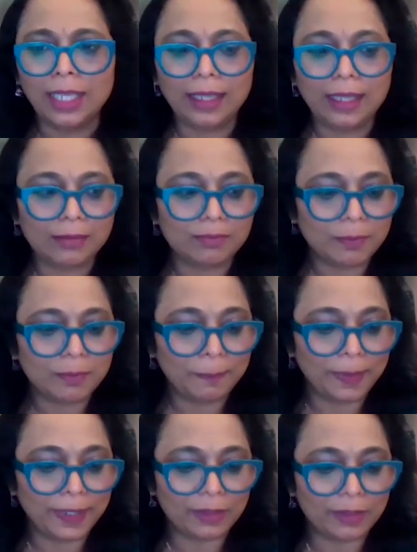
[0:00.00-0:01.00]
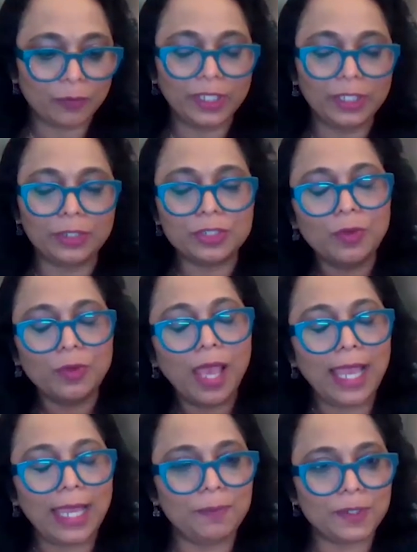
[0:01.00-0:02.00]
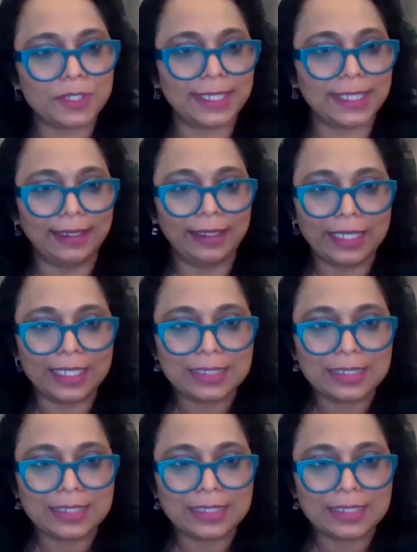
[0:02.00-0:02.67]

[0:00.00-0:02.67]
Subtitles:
But when you do hyperscaling,